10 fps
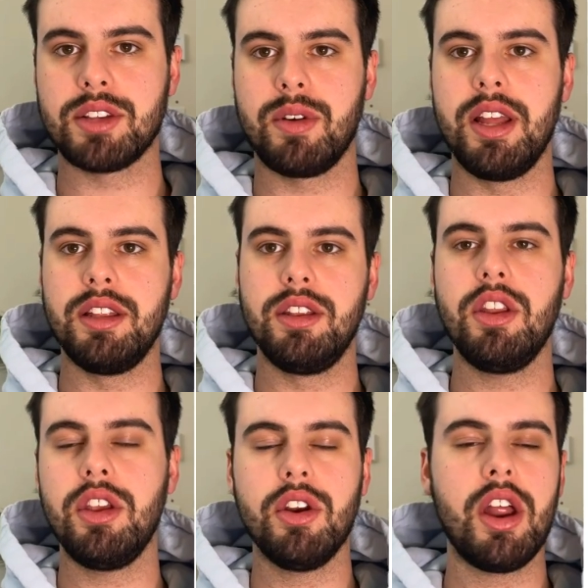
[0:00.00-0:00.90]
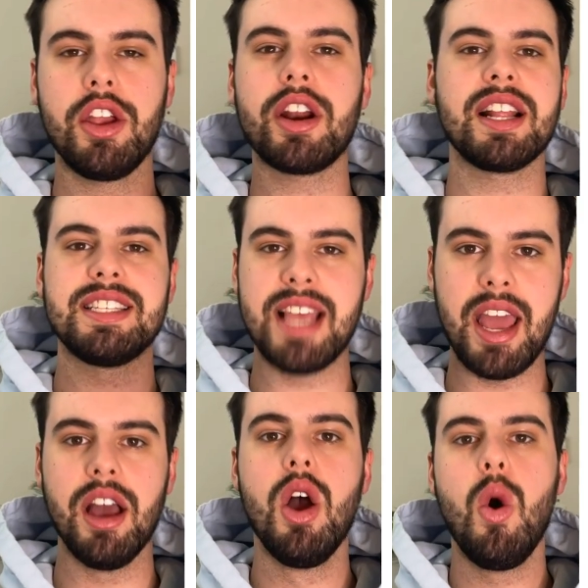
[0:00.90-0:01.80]
right? You're not going to say,
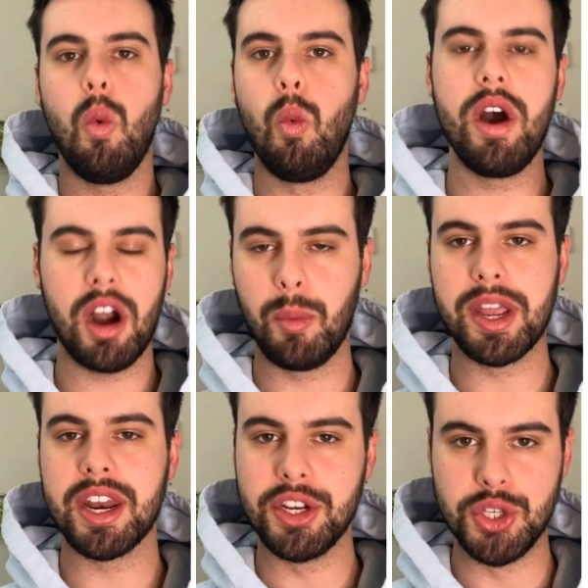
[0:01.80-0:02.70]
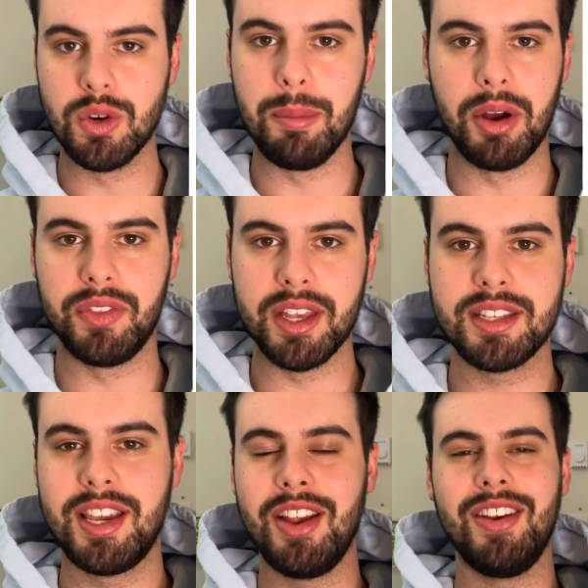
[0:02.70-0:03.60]
what are we going to do about
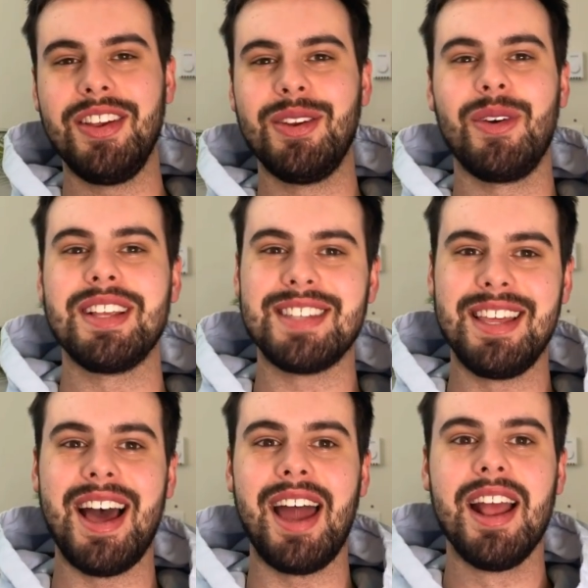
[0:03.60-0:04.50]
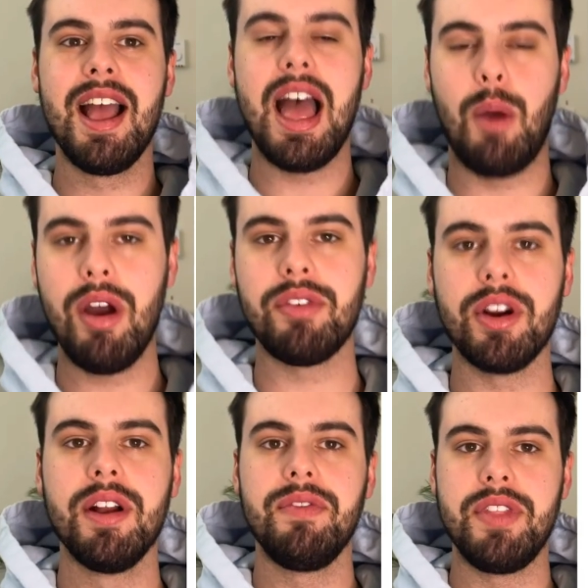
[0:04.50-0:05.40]
this? You don't want to say that. However,
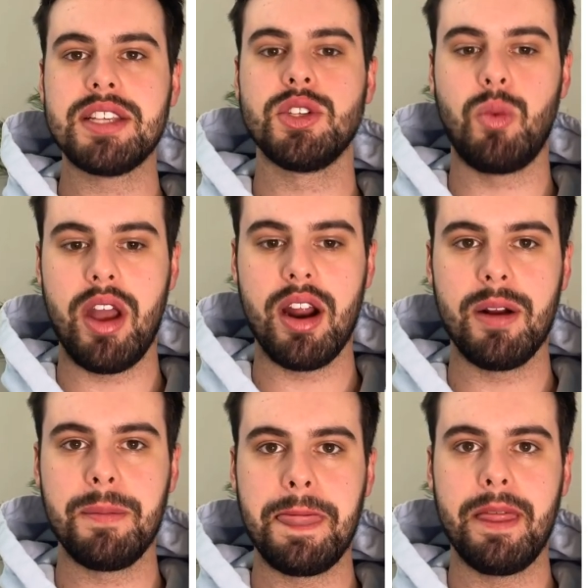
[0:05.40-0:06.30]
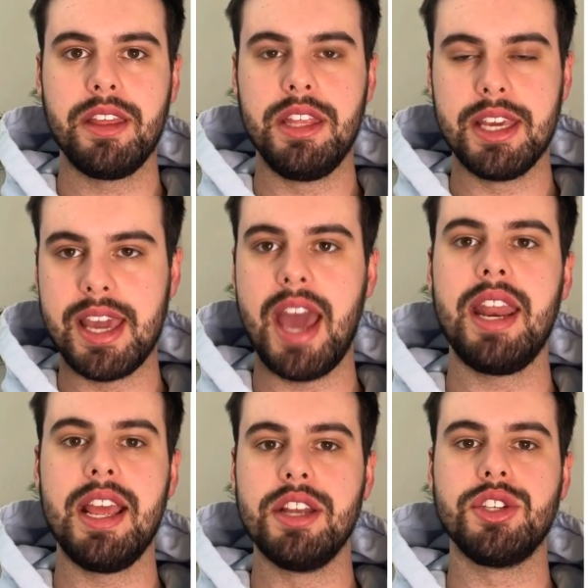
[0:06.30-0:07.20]
this is where you get
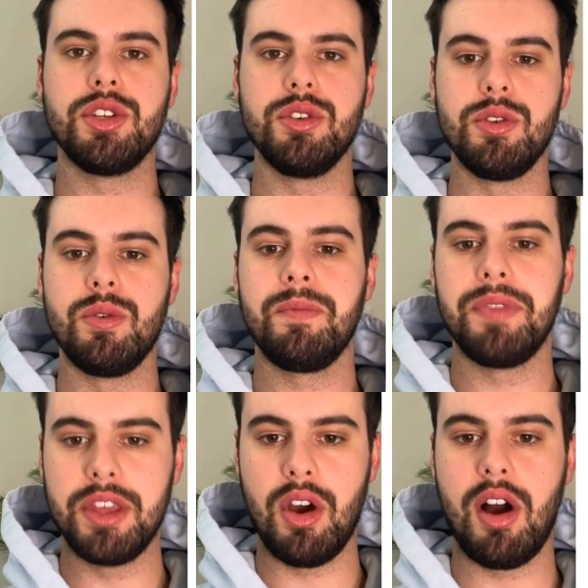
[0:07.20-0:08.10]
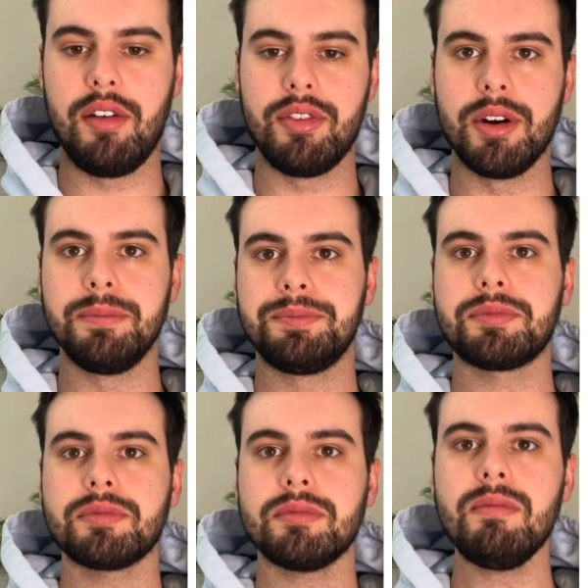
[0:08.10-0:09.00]
into the offer.
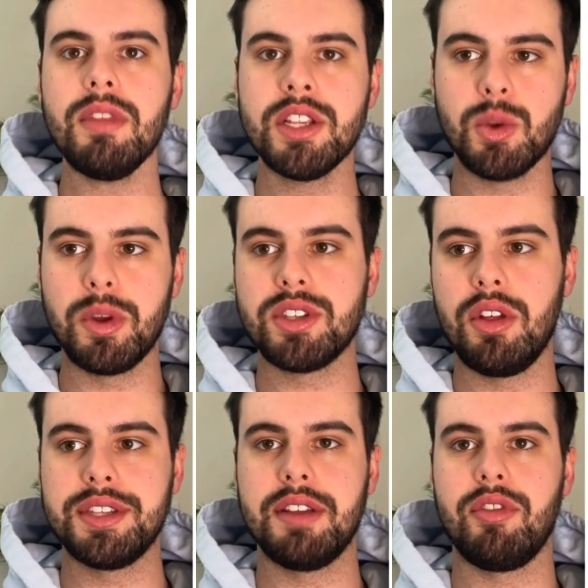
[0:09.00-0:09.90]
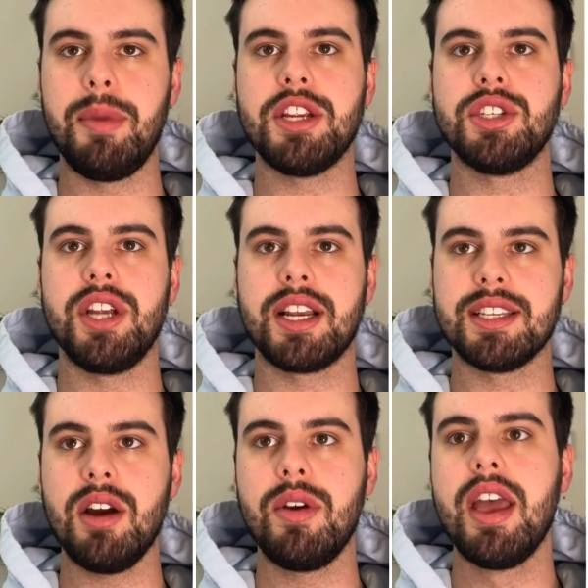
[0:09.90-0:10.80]
So once all this information checks
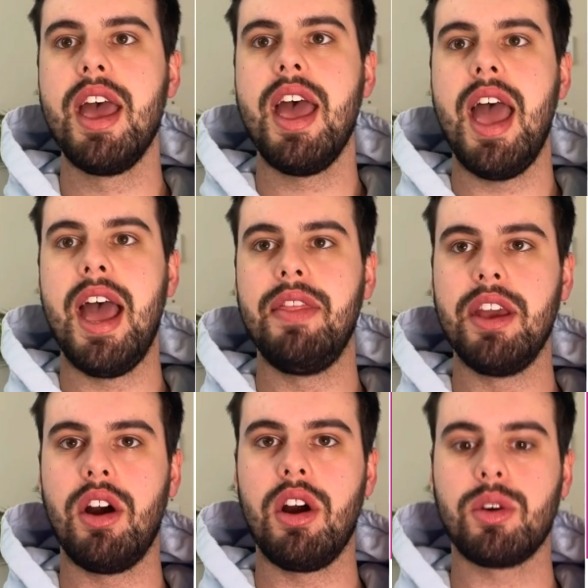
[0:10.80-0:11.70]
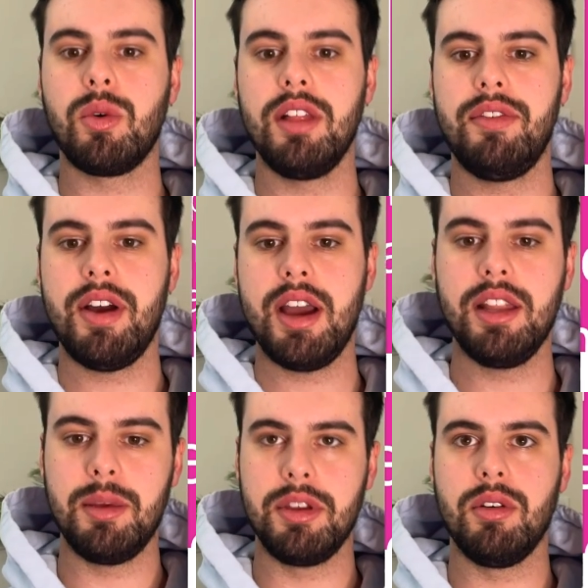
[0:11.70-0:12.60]
out and they are qualified,
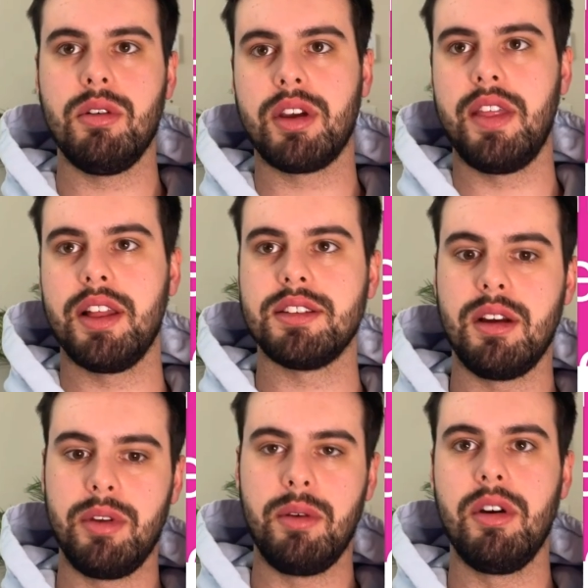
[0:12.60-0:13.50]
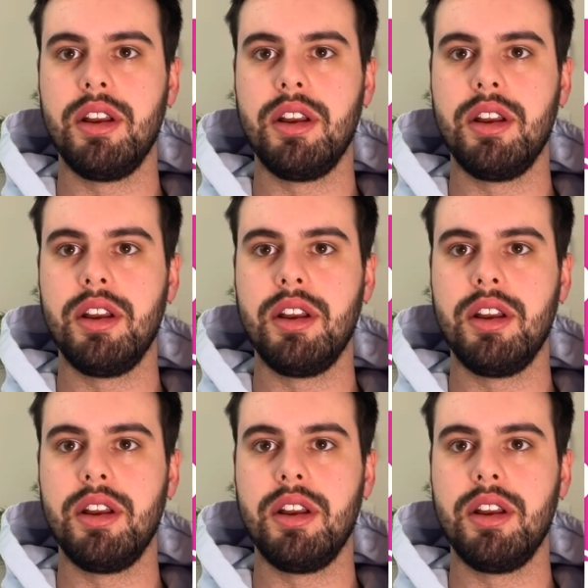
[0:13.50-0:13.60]
okay, that's not what I want